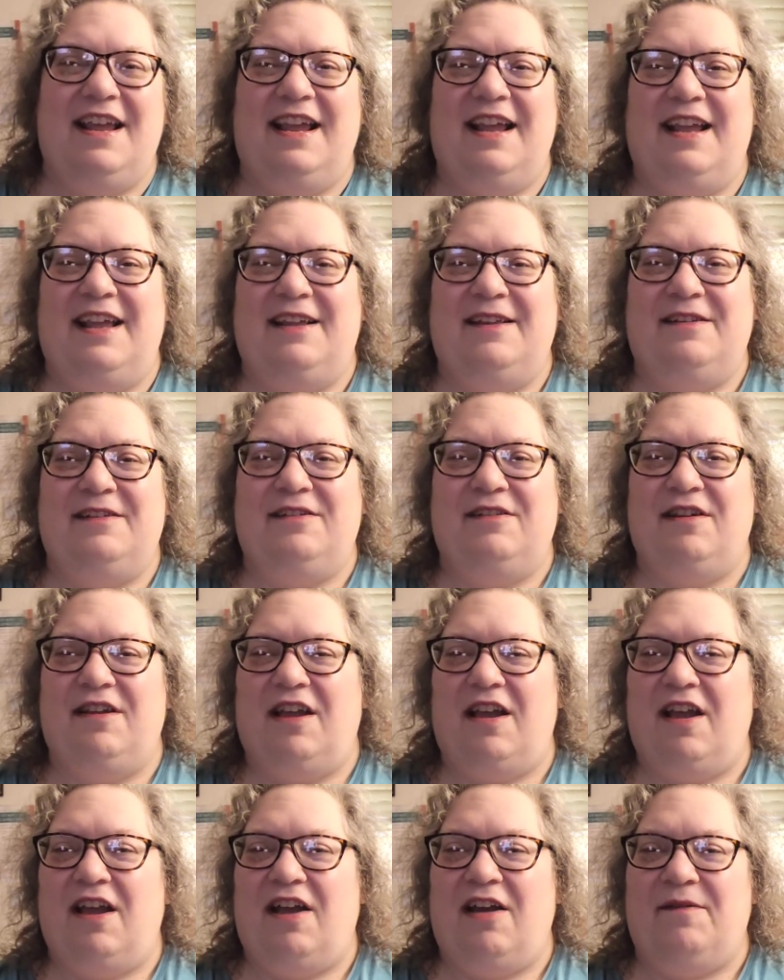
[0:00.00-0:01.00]
and
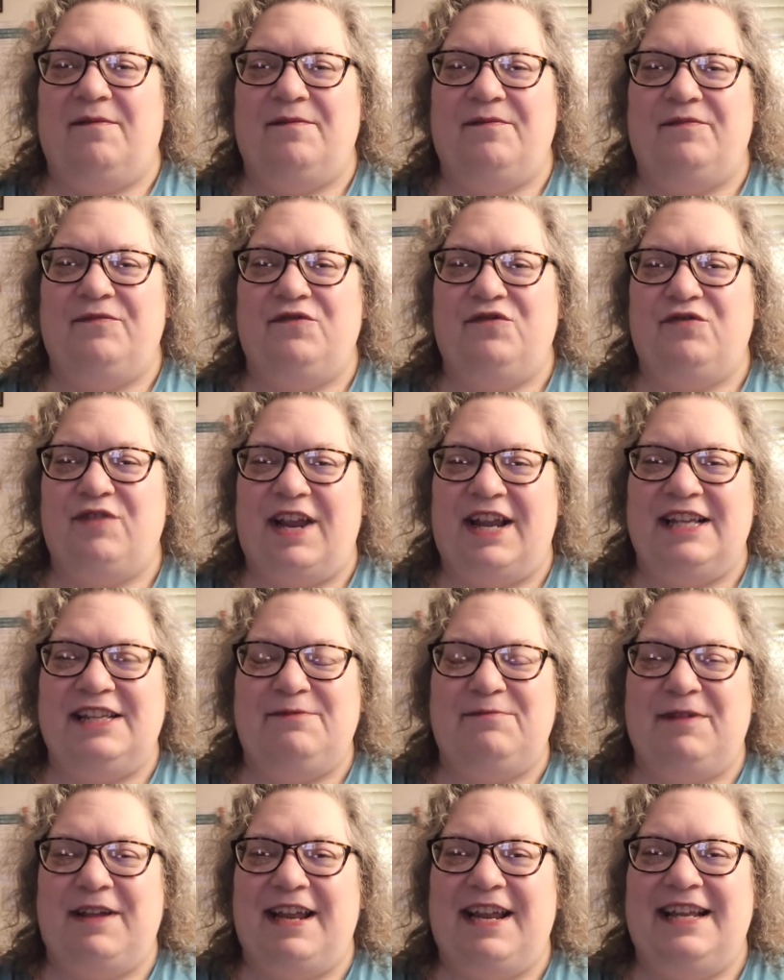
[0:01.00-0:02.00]
uh,
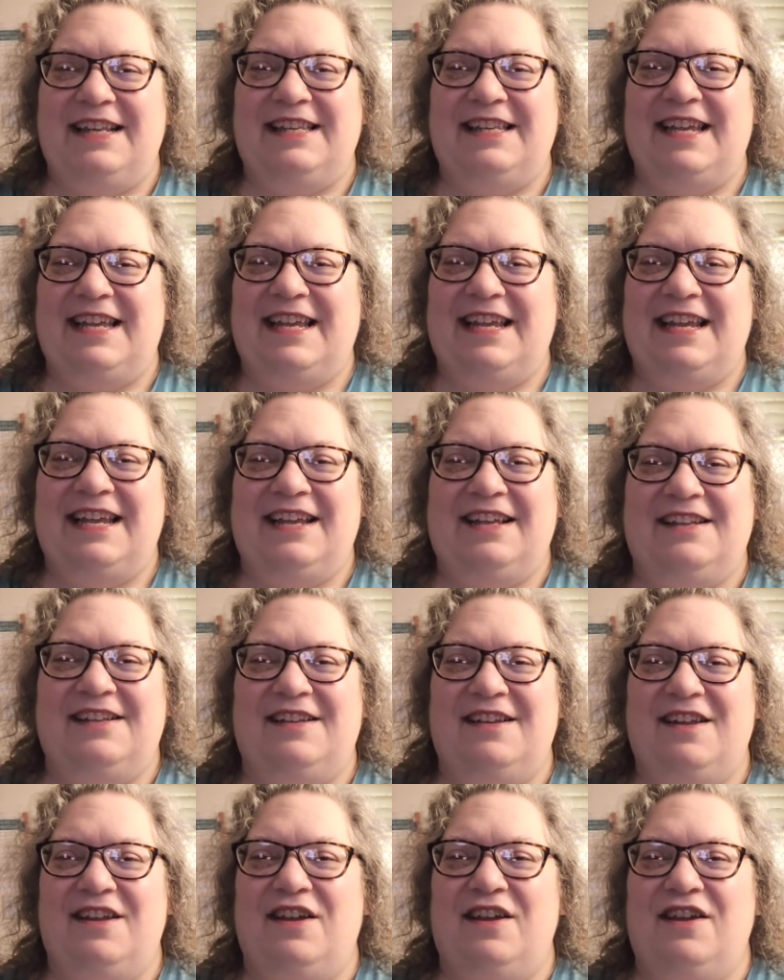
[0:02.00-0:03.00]
transplanting and
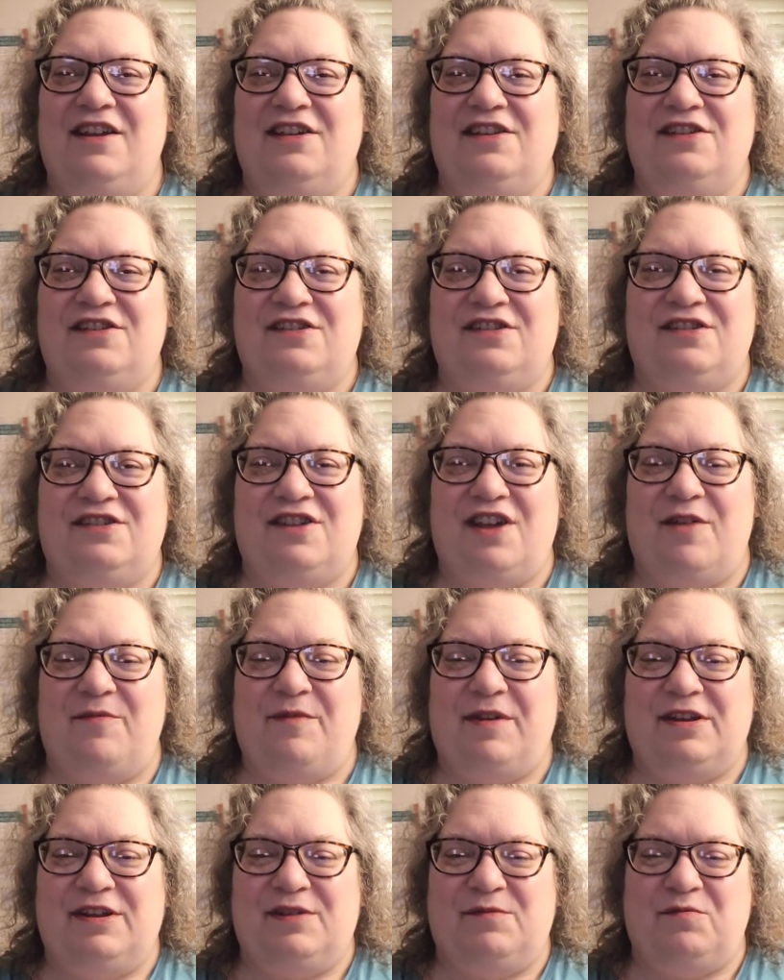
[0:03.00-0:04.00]
so
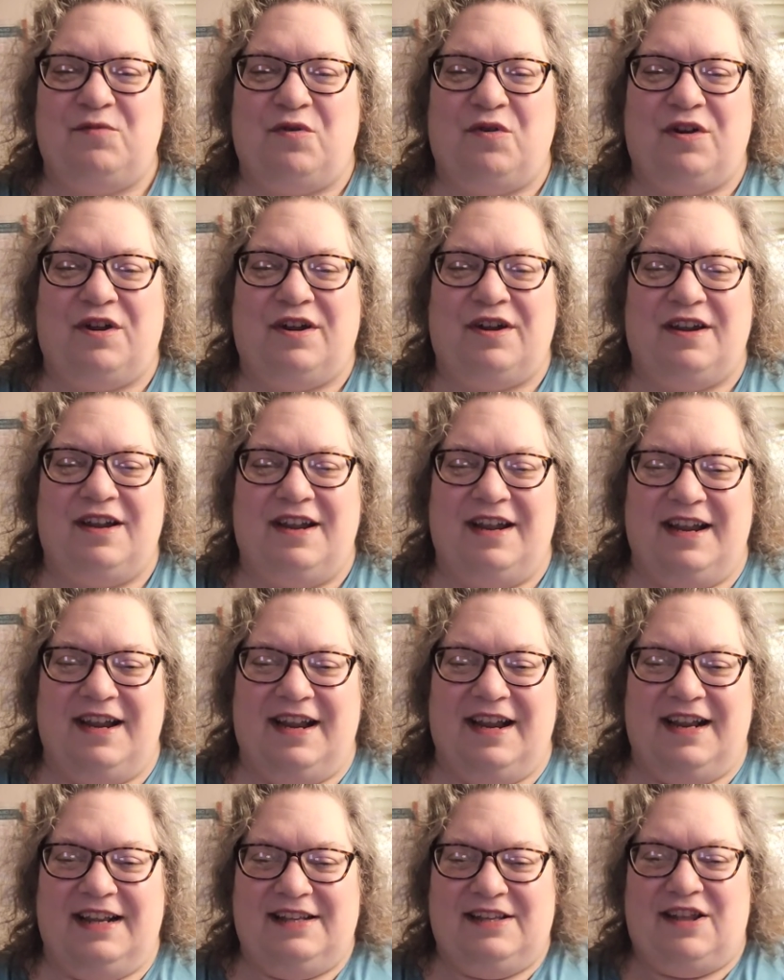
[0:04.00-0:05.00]
much more.
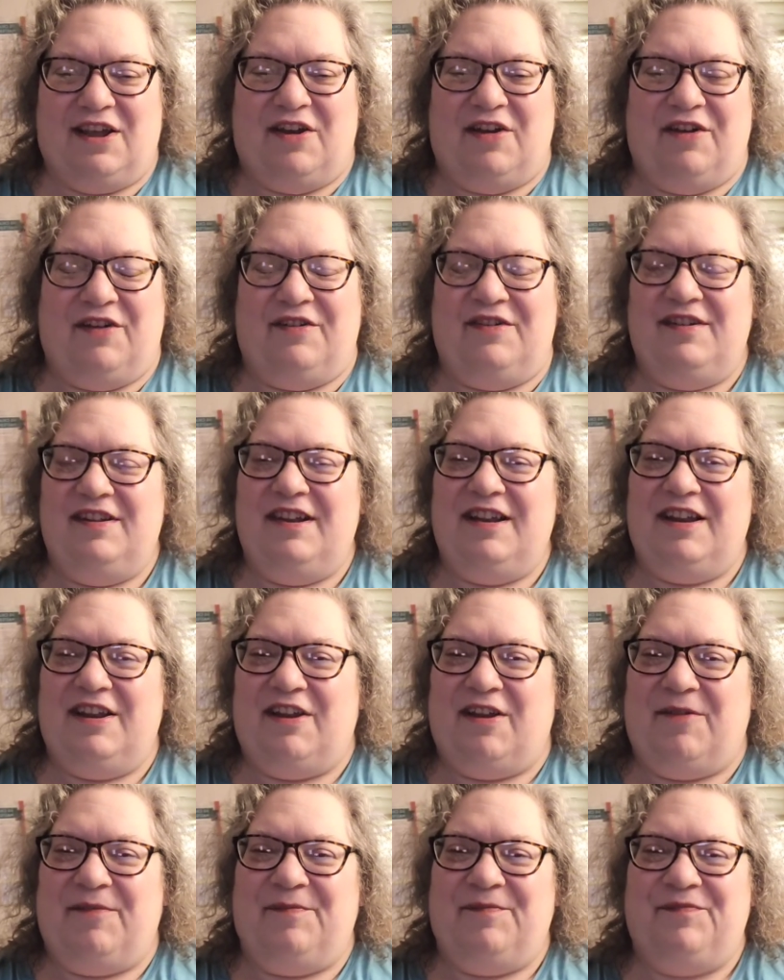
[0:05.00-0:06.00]
So, you
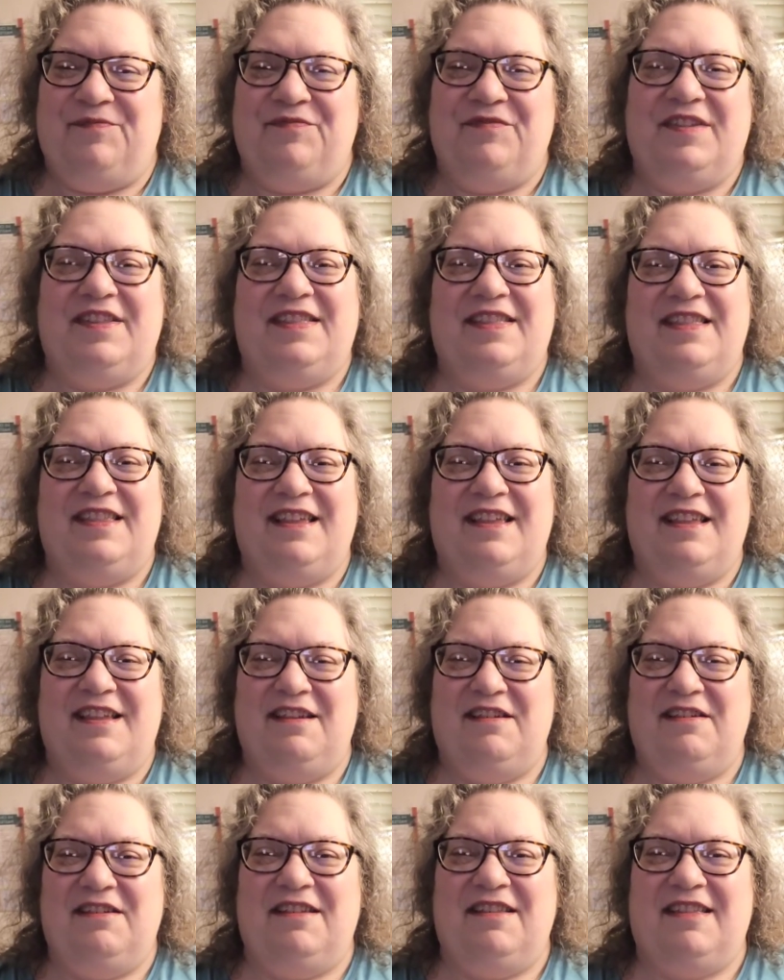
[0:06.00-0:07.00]
know,
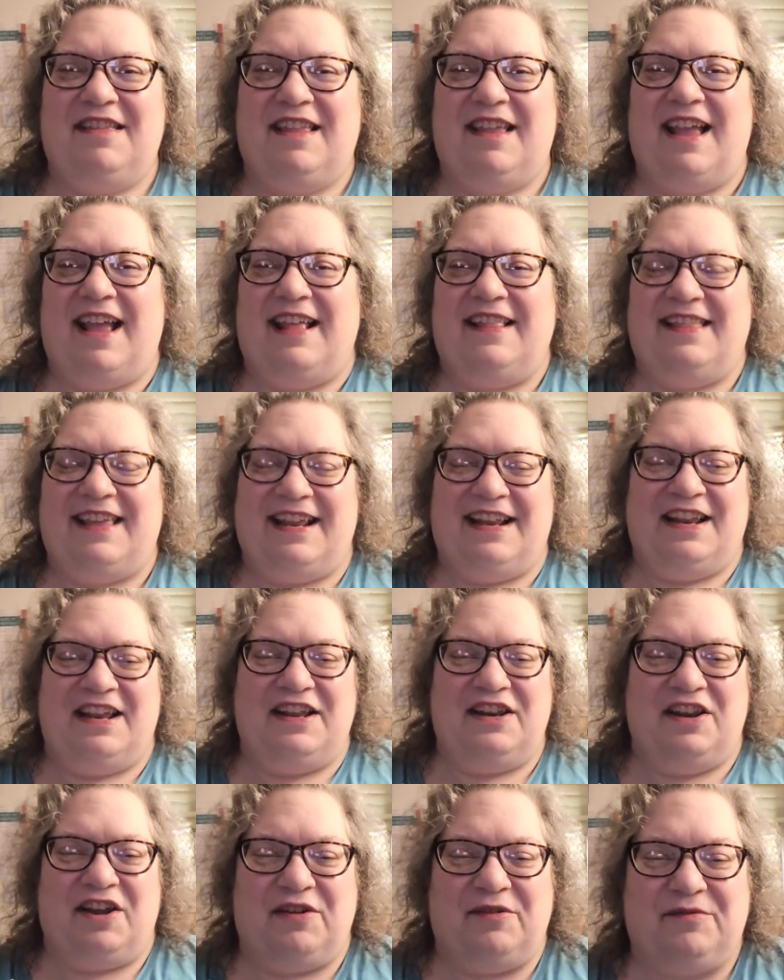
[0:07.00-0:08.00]
I think,
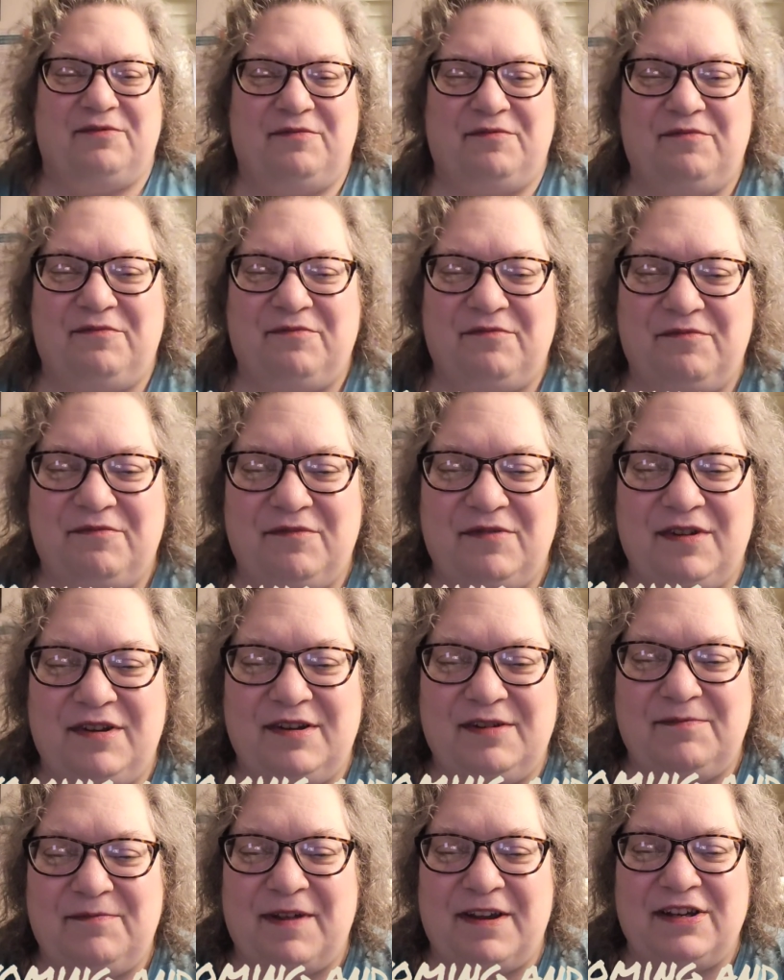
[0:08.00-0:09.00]
you know,
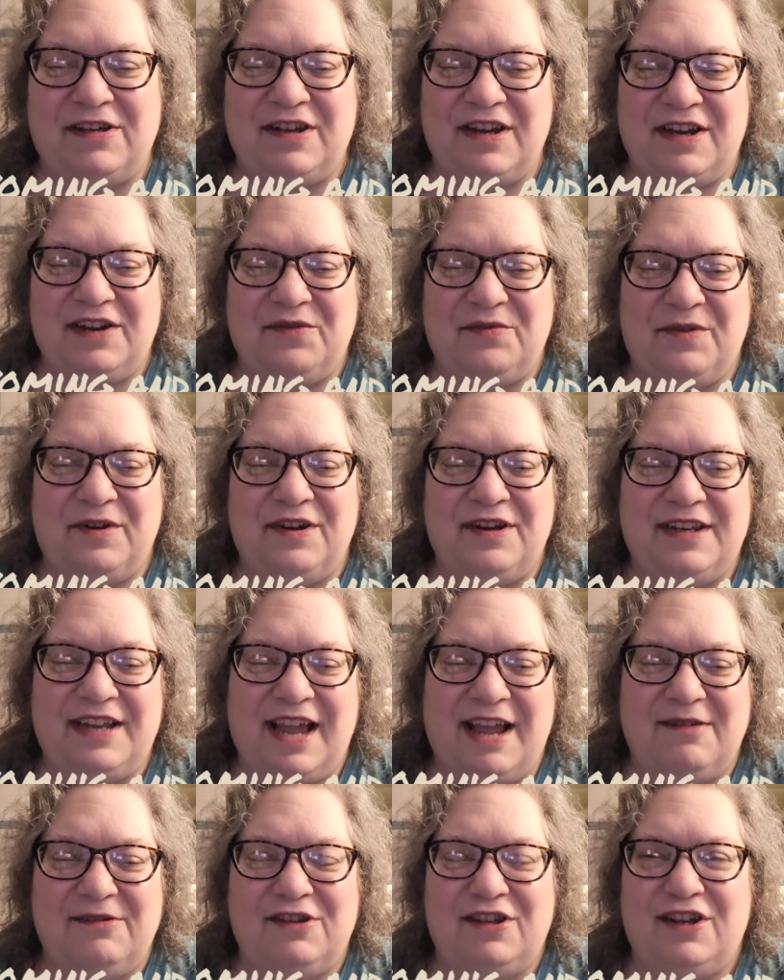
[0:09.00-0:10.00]
especially in the
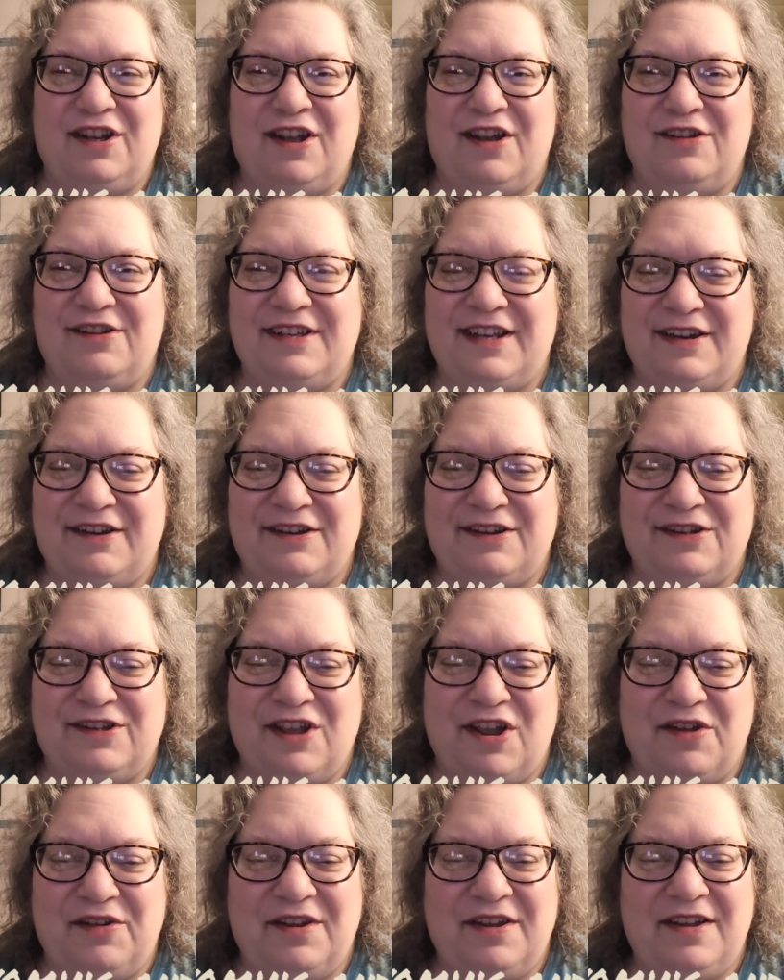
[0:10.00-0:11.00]
wintertime, she goes to
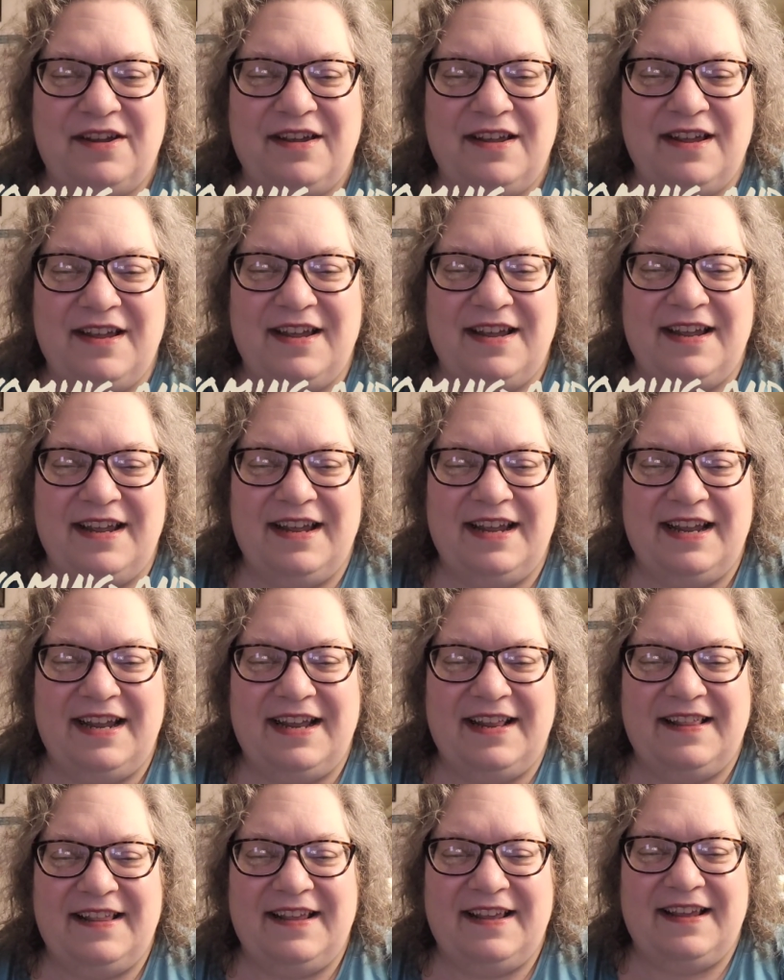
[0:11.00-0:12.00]
Arizona
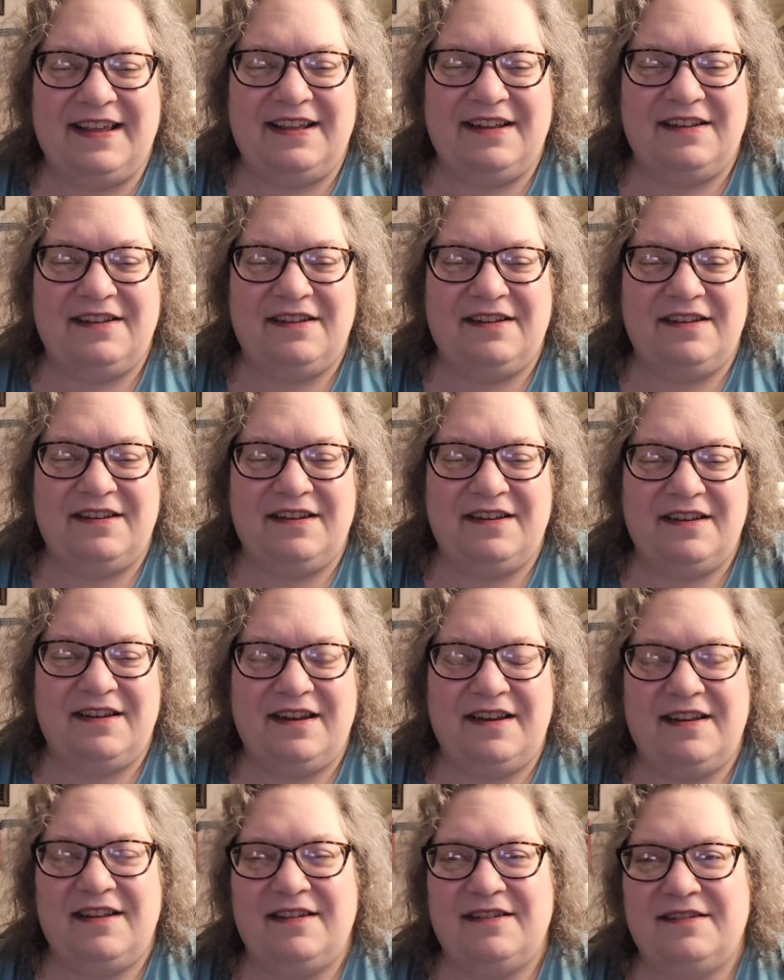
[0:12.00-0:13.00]
and then
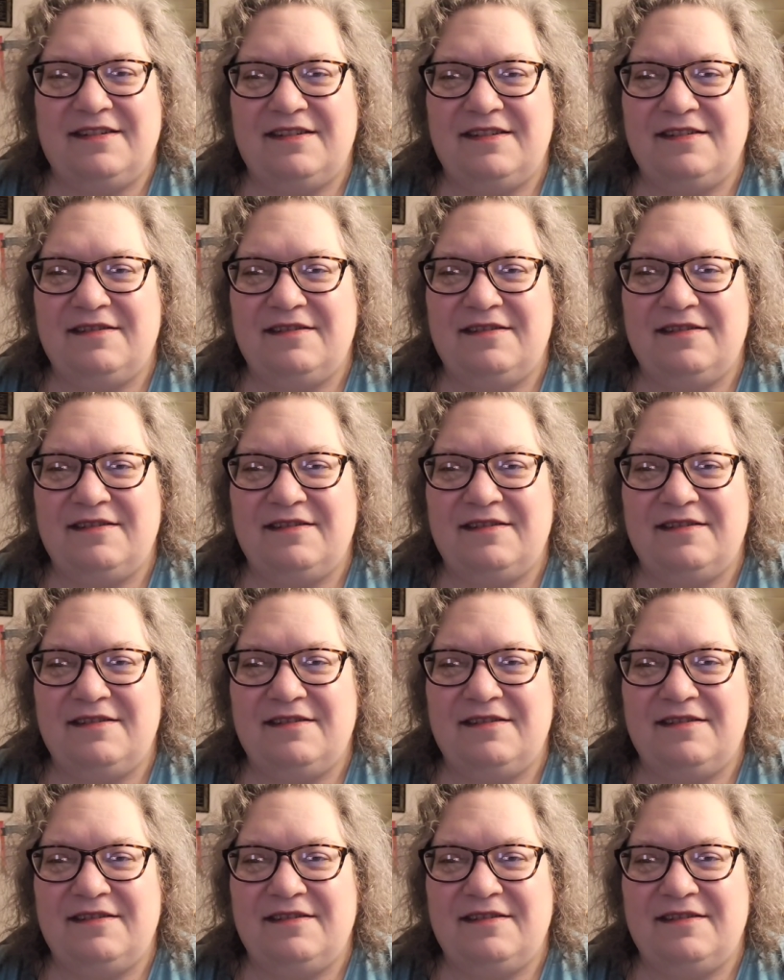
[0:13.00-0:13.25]
in the